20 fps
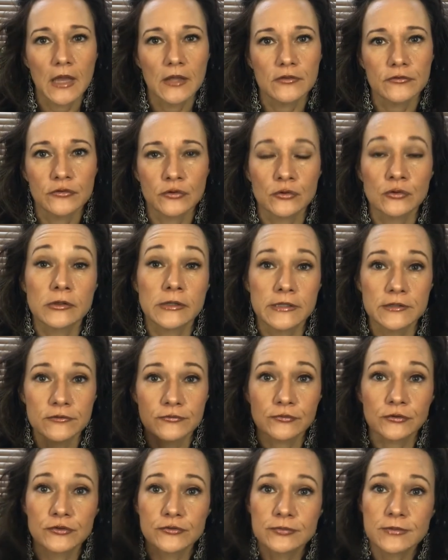So cleanse
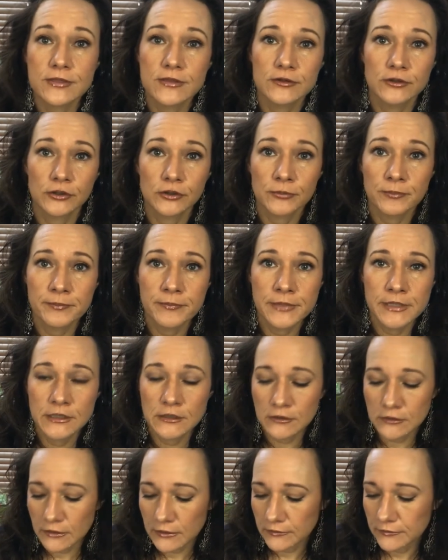first with your
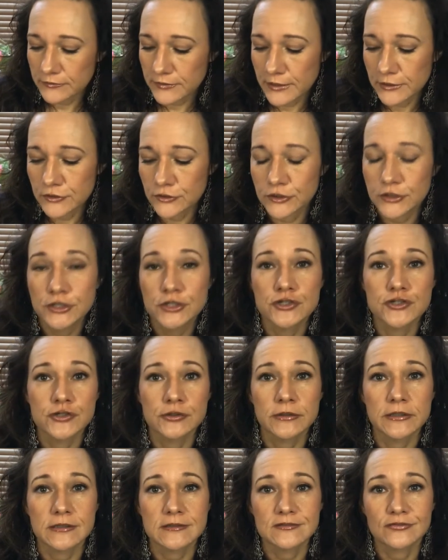milk, then you're going to do
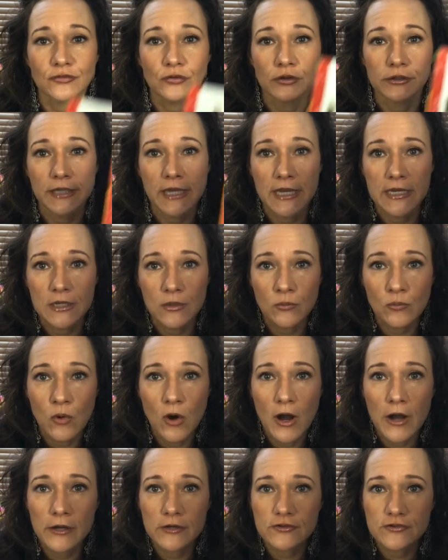an exfoliating
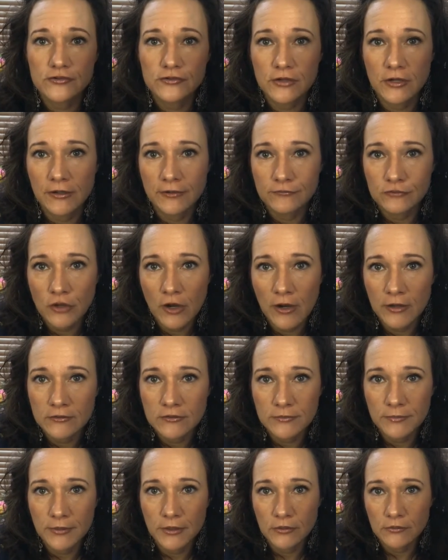wash. Now I've talked
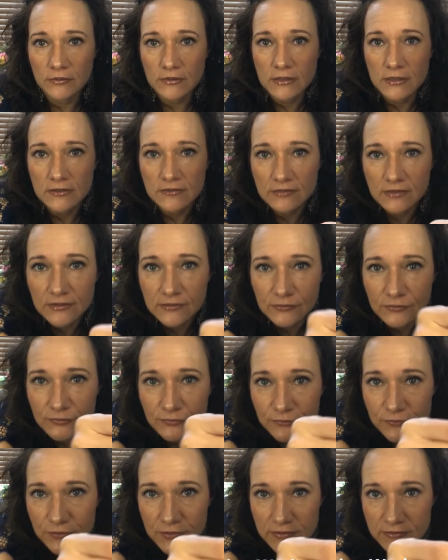about these, I don't know
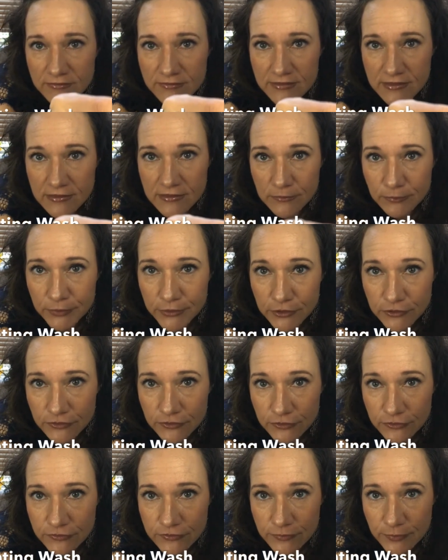if you can see the
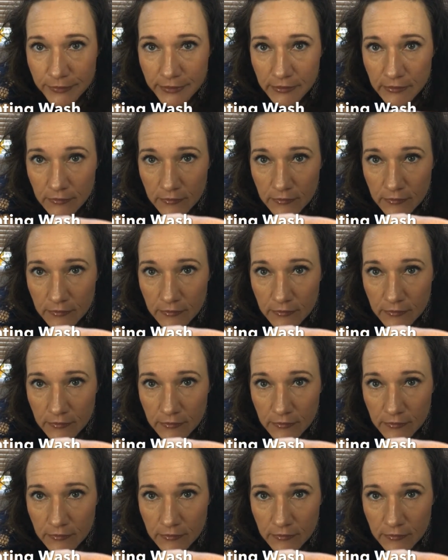pictures, but